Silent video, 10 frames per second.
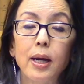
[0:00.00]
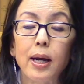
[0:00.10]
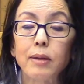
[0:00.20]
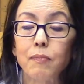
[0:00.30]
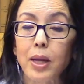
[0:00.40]

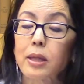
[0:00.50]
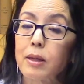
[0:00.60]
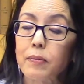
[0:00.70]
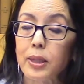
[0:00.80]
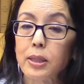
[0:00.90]
and make
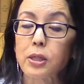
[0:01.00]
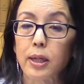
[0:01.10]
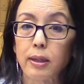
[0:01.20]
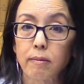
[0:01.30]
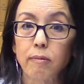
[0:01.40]
them
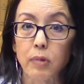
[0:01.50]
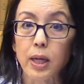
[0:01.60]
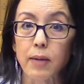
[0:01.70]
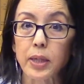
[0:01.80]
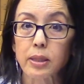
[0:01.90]
into
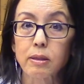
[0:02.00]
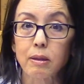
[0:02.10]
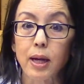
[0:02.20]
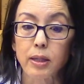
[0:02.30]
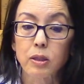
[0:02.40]
gametes
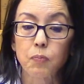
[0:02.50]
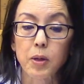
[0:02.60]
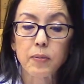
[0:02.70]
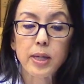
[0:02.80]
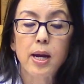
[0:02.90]
like
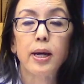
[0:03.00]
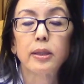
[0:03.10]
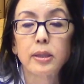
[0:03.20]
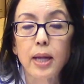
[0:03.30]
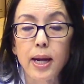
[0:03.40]
sperm and eggs.